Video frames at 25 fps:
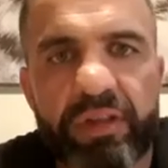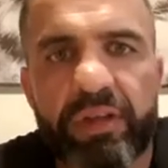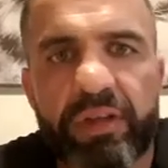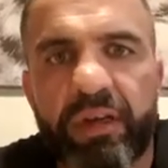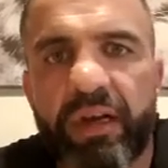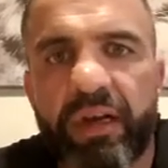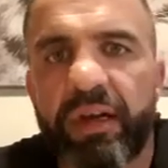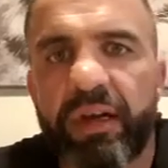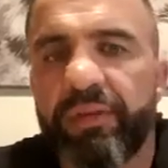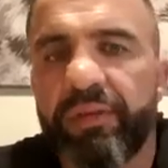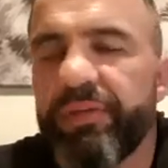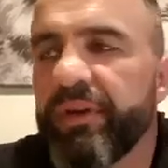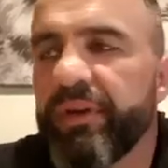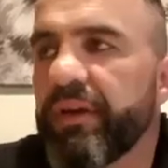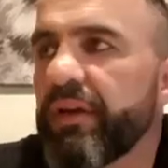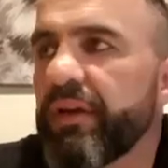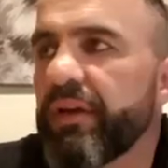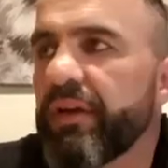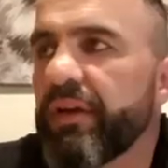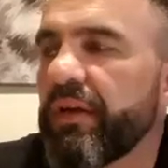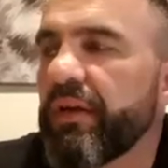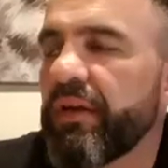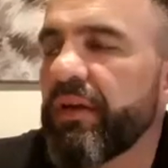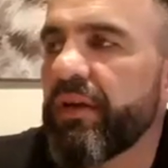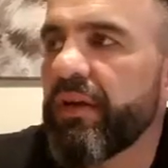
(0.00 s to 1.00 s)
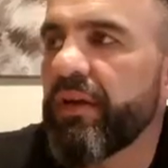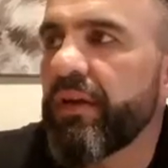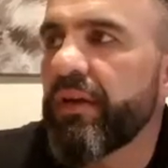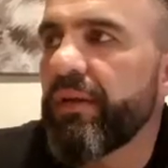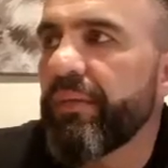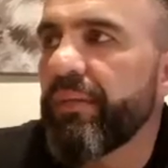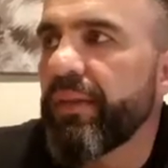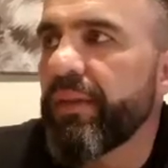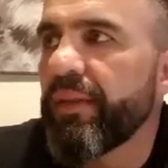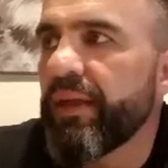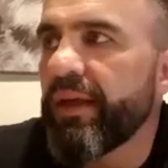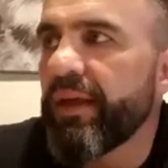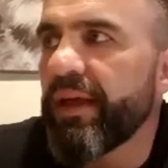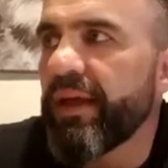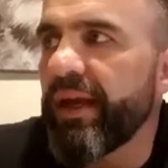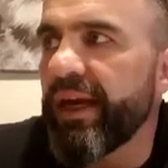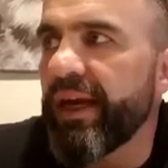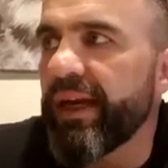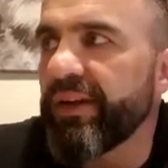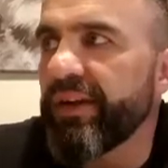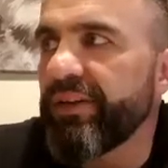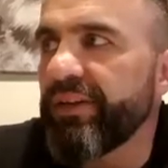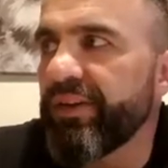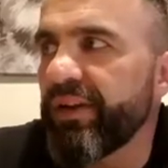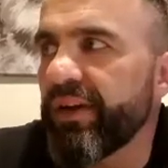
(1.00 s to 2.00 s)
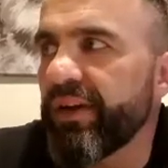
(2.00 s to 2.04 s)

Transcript: I love it. And